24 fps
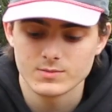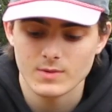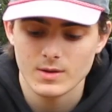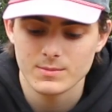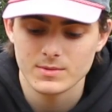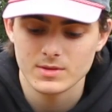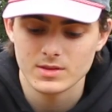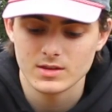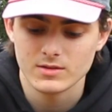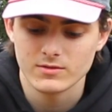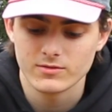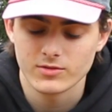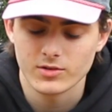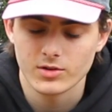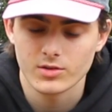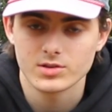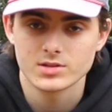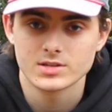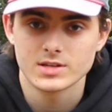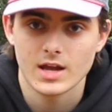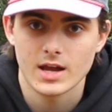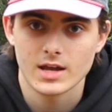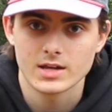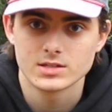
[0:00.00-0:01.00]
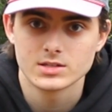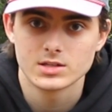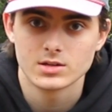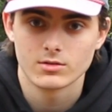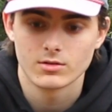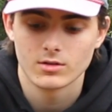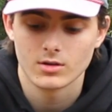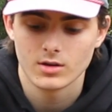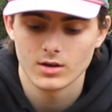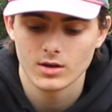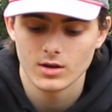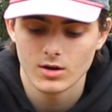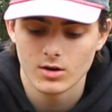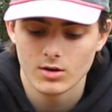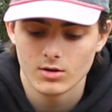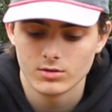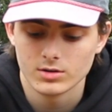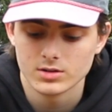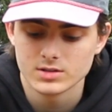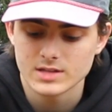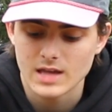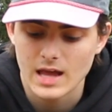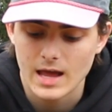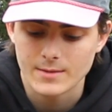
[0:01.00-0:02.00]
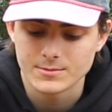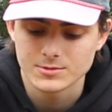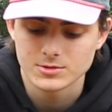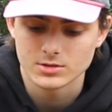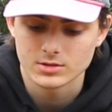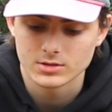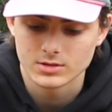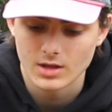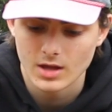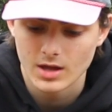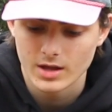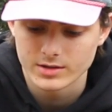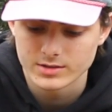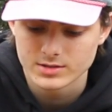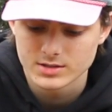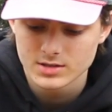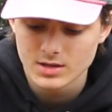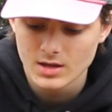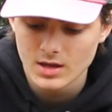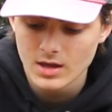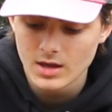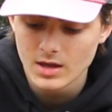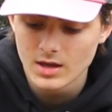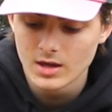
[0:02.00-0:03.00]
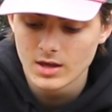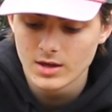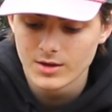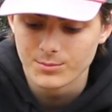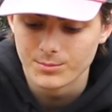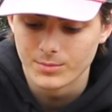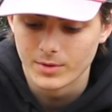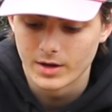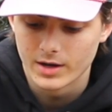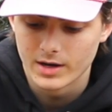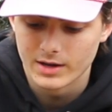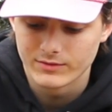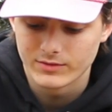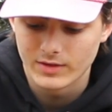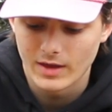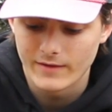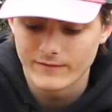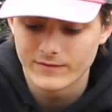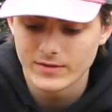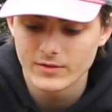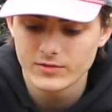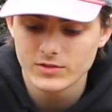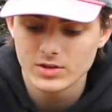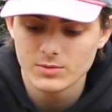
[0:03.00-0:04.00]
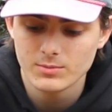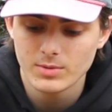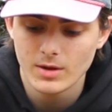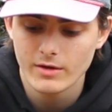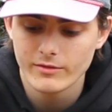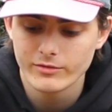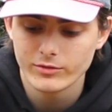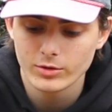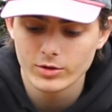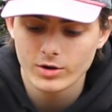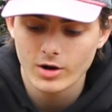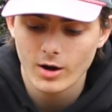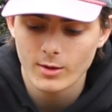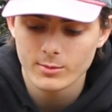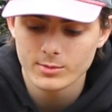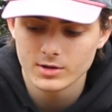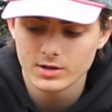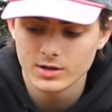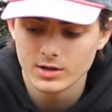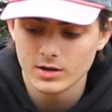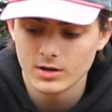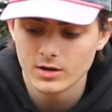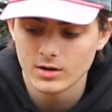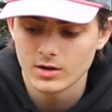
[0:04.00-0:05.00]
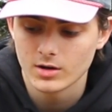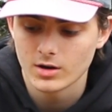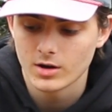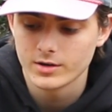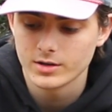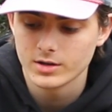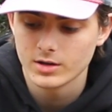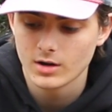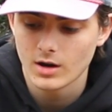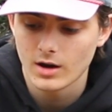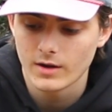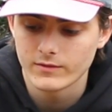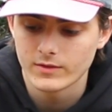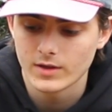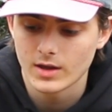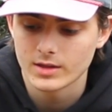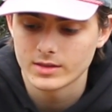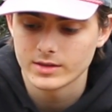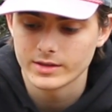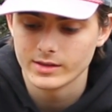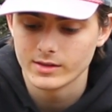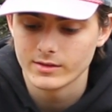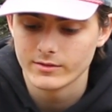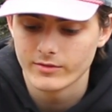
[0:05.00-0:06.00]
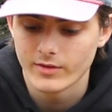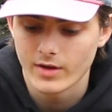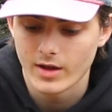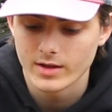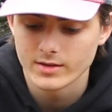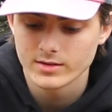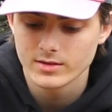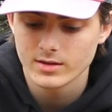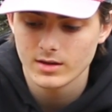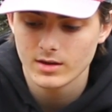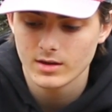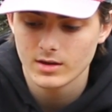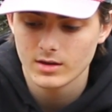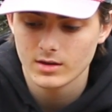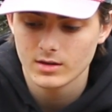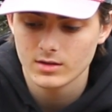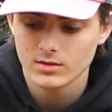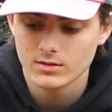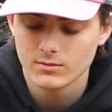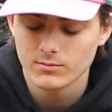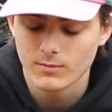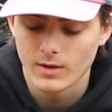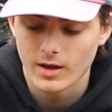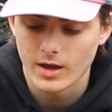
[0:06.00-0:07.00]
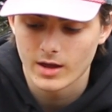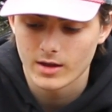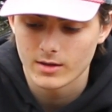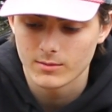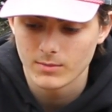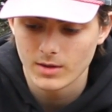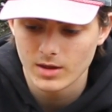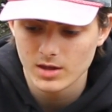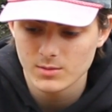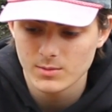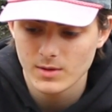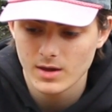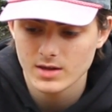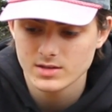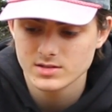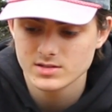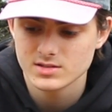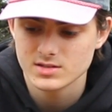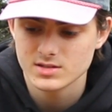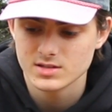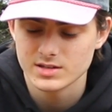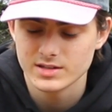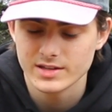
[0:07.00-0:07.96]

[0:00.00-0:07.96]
might be the furthest casting reel I own. It's absolutely nuts. But I've got 15-pound fluorocarbon in here, and on here I've got the Levante. My Megabass is the